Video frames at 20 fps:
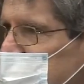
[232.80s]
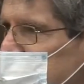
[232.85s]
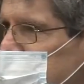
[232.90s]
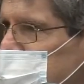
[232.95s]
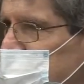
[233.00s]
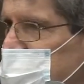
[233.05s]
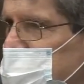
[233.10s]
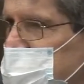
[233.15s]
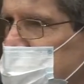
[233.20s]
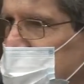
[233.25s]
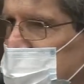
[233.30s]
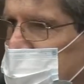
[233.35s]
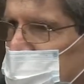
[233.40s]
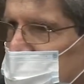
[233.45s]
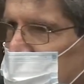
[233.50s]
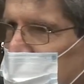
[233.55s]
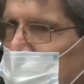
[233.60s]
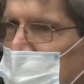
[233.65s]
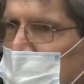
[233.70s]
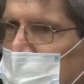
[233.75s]
our due
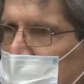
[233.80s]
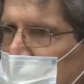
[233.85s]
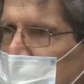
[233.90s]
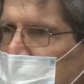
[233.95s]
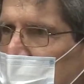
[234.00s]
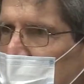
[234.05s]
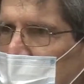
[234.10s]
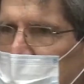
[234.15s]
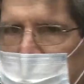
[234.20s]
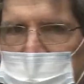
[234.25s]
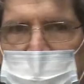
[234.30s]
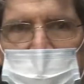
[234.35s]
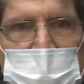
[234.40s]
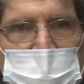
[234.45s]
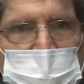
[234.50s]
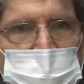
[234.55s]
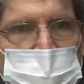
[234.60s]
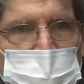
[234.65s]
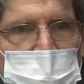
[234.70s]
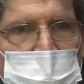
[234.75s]
diligence and
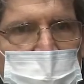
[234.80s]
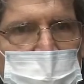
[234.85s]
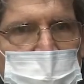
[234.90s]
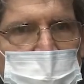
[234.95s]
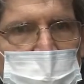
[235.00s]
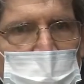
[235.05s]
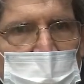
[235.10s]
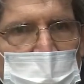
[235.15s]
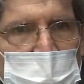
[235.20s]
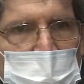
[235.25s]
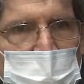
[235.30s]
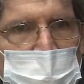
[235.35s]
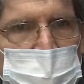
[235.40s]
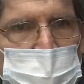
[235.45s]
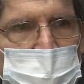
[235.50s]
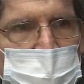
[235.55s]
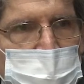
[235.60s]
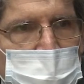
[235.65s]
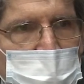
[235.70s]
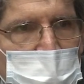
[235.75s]
assessments